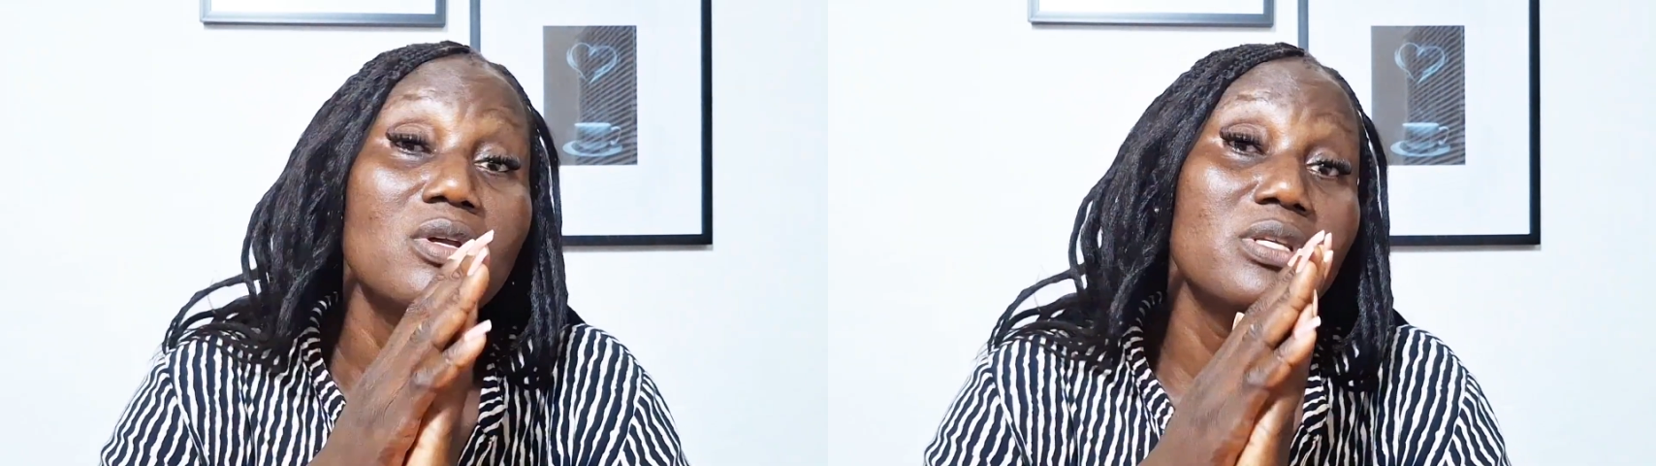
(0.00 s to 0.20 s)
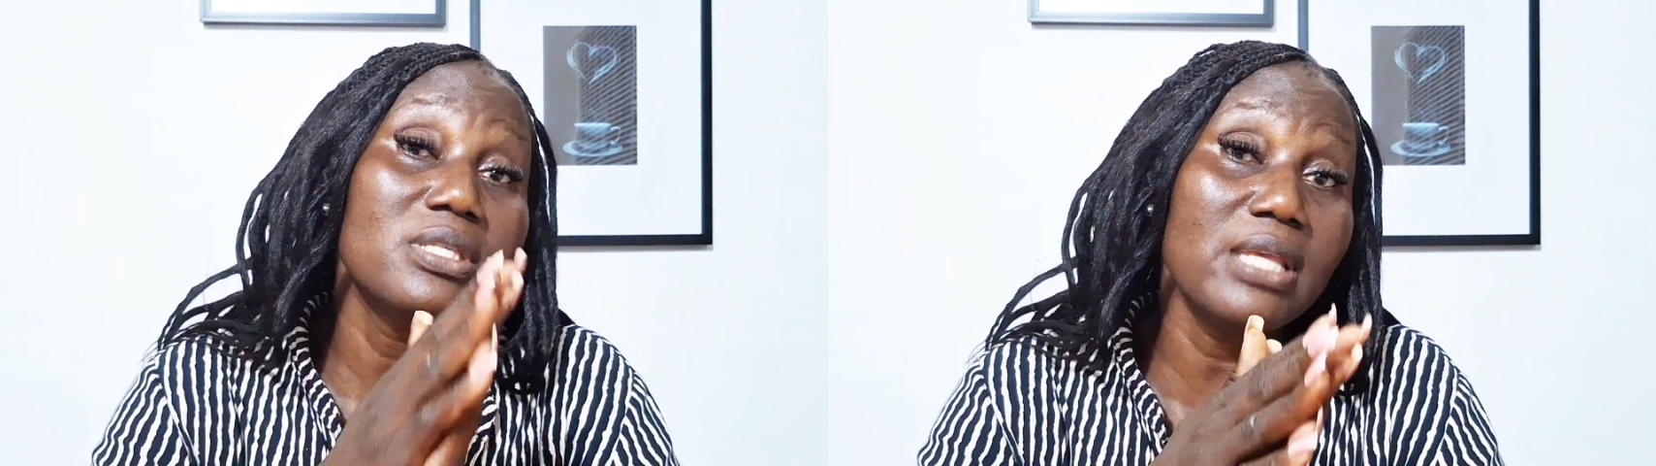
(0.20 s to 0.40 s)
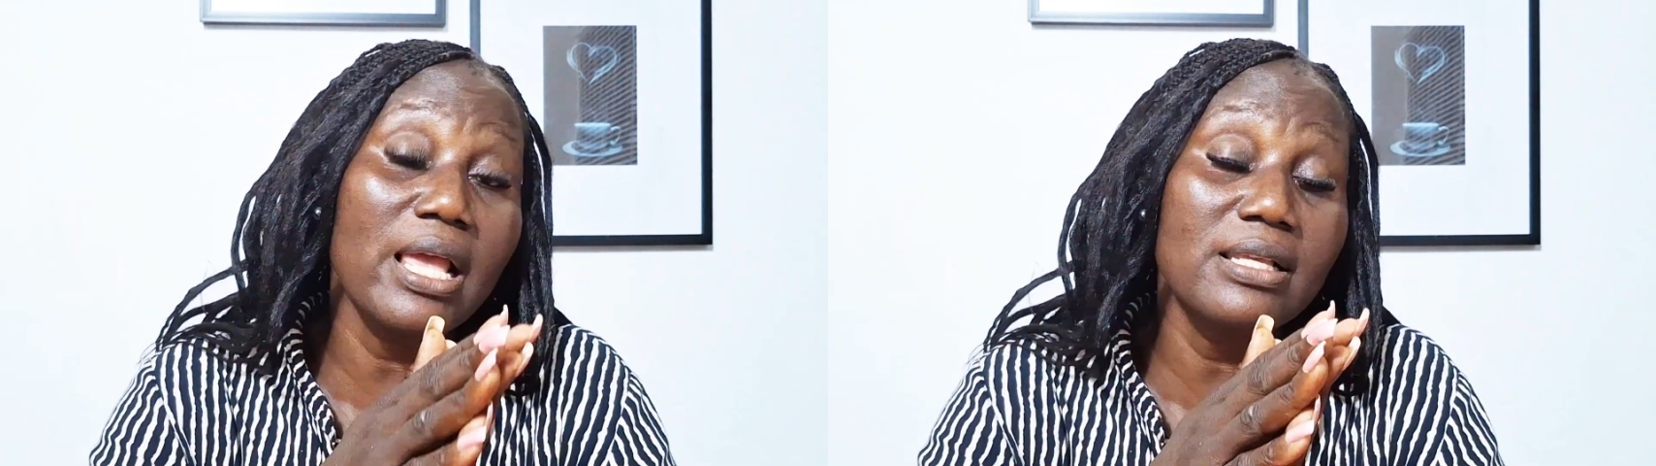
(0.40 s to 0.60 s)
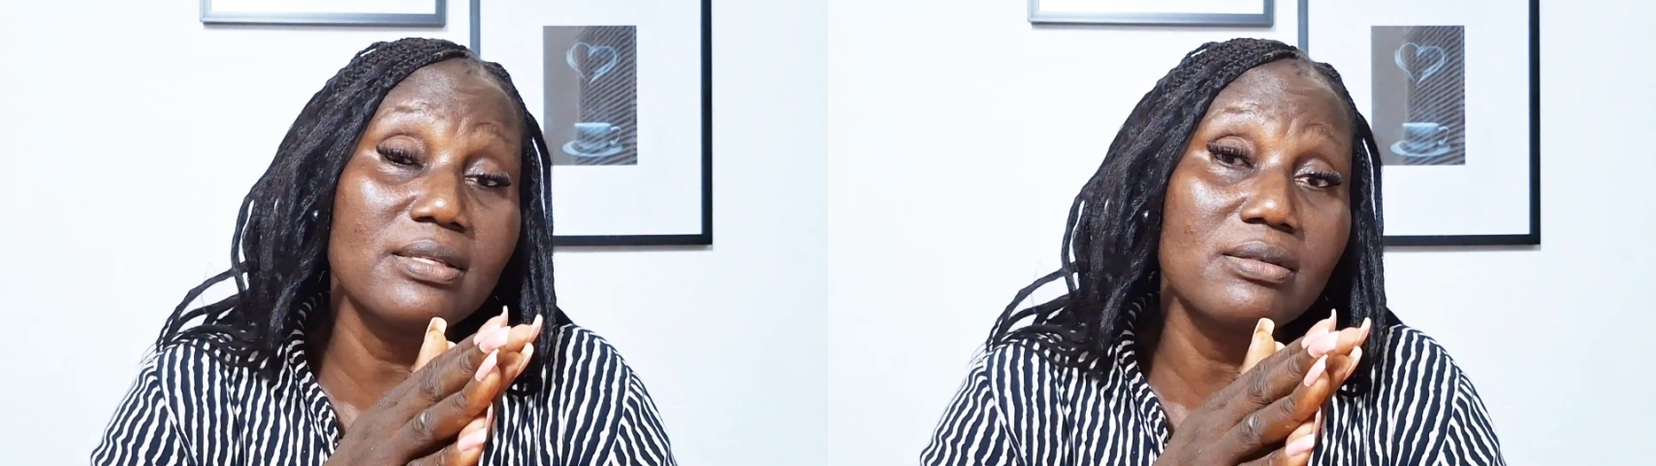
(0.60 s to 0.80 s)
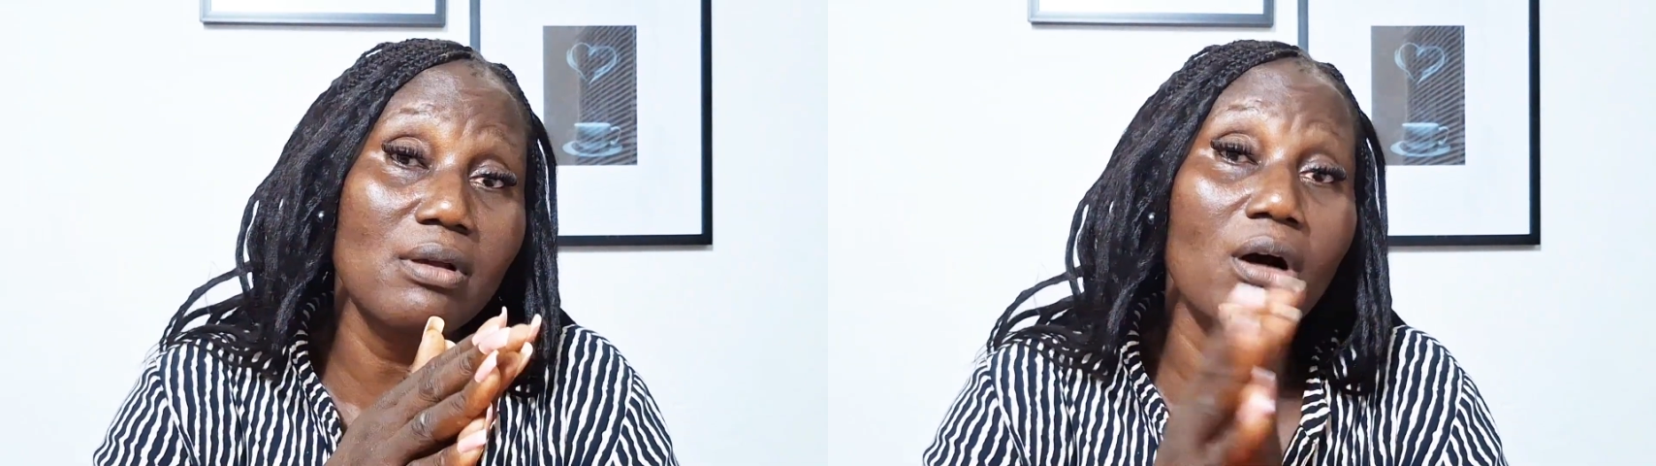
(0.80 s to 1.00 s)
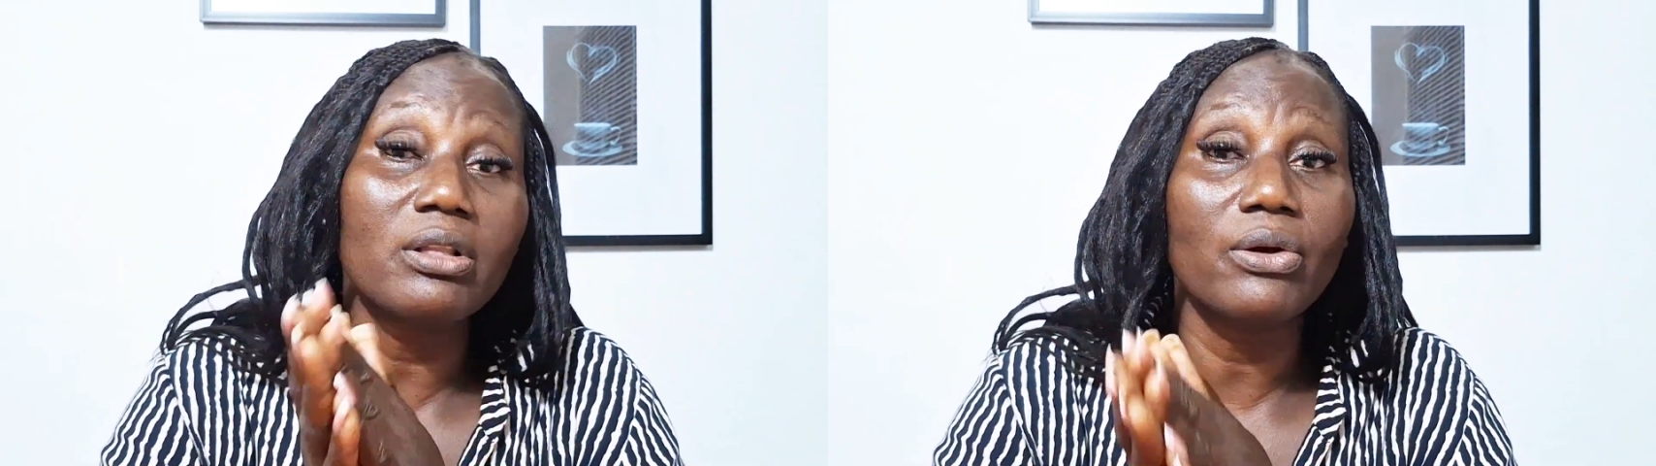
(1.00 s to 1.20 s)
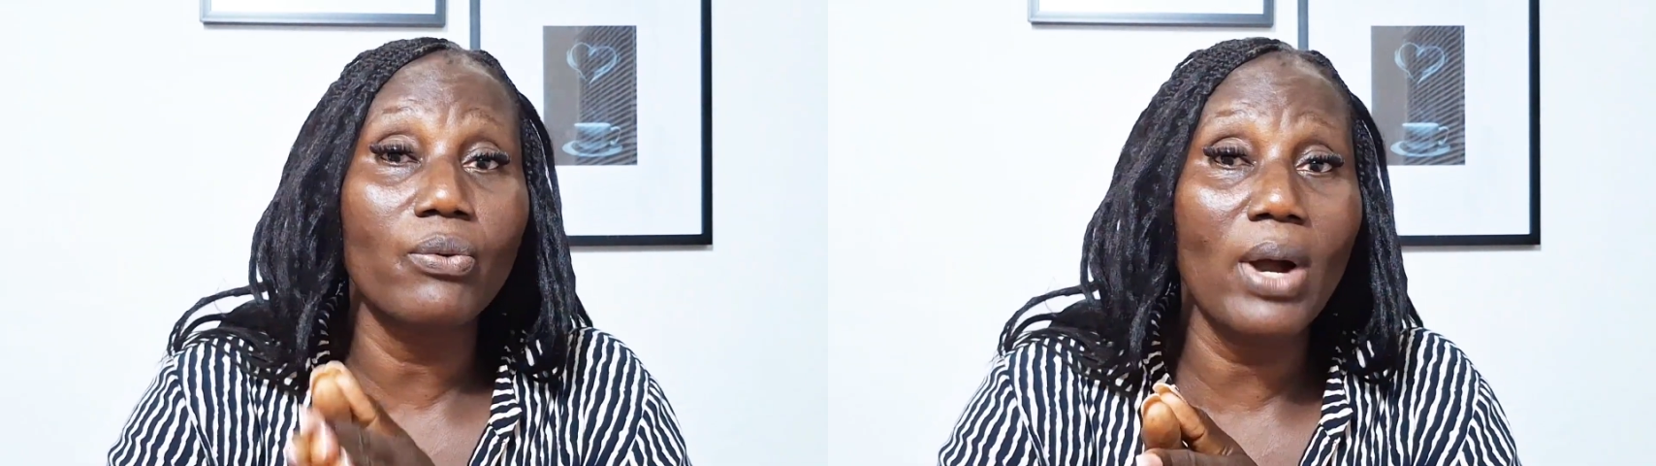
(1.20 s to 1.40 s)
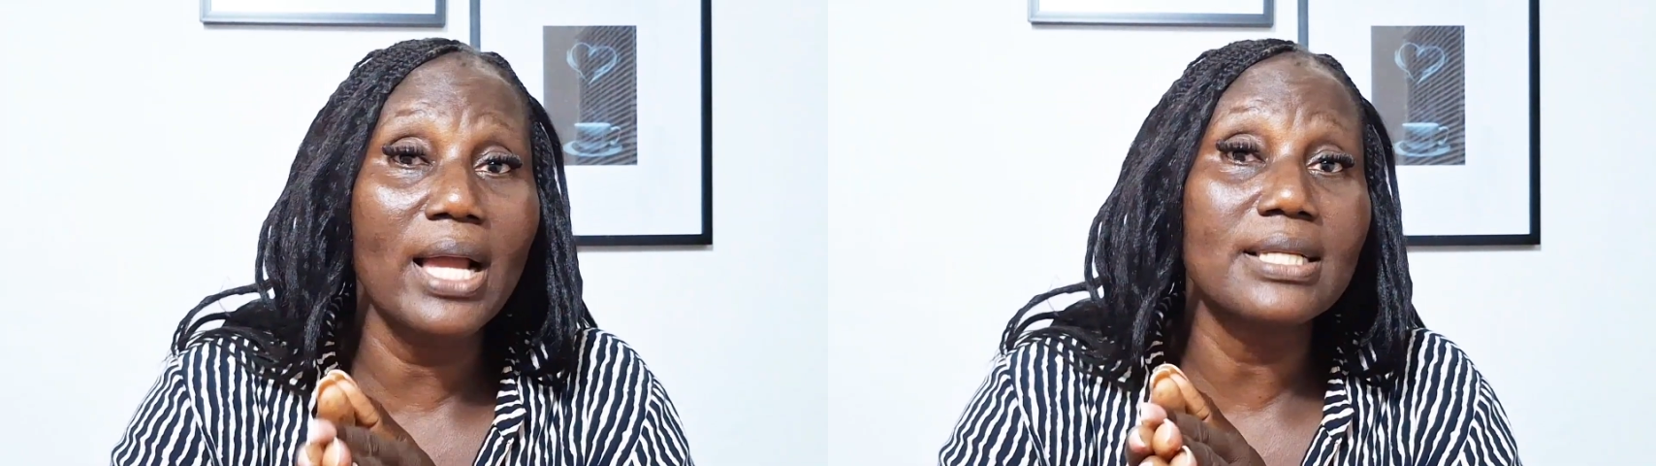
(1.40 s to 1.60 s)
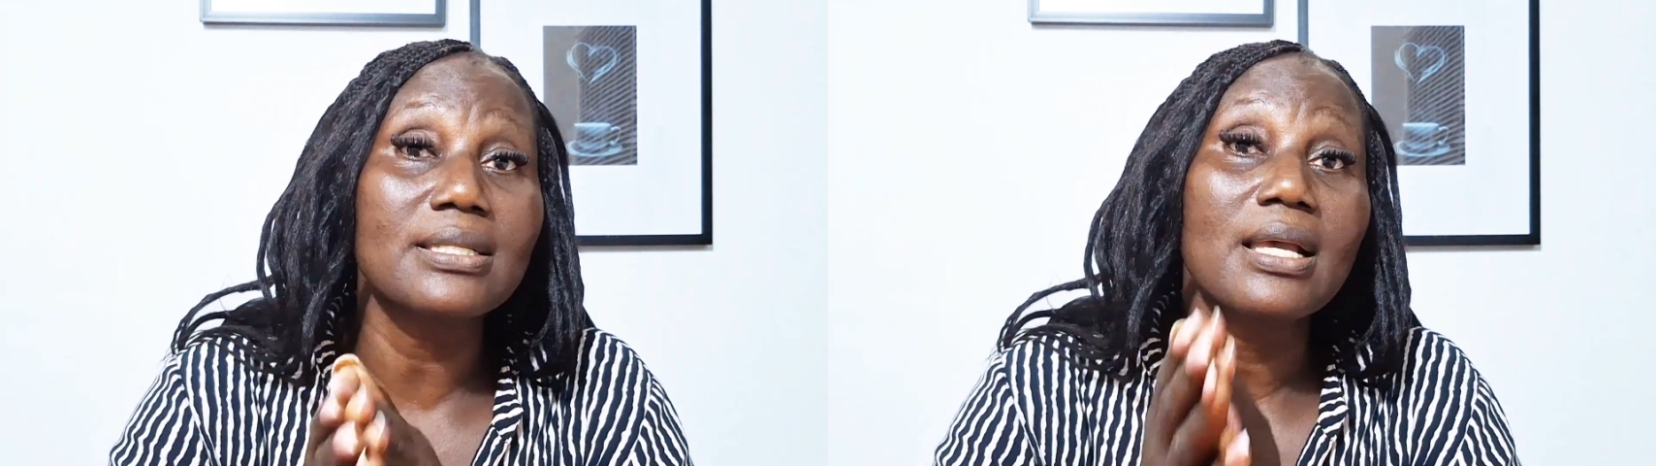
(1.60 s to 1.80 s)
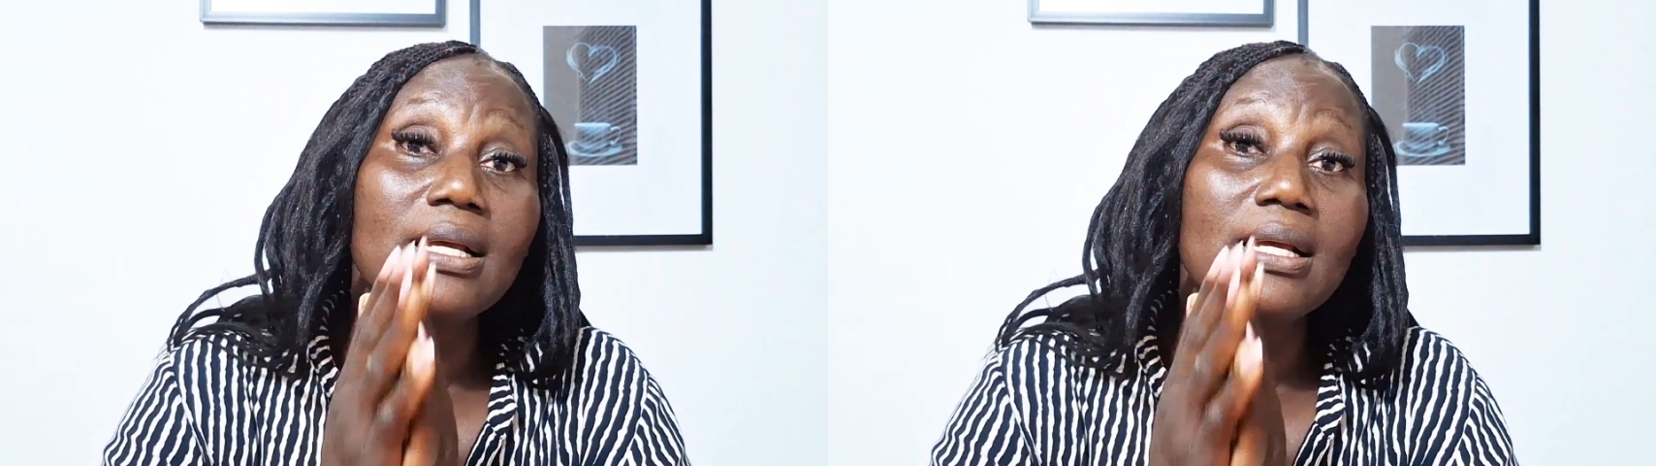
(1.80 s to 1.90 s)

says otherwise,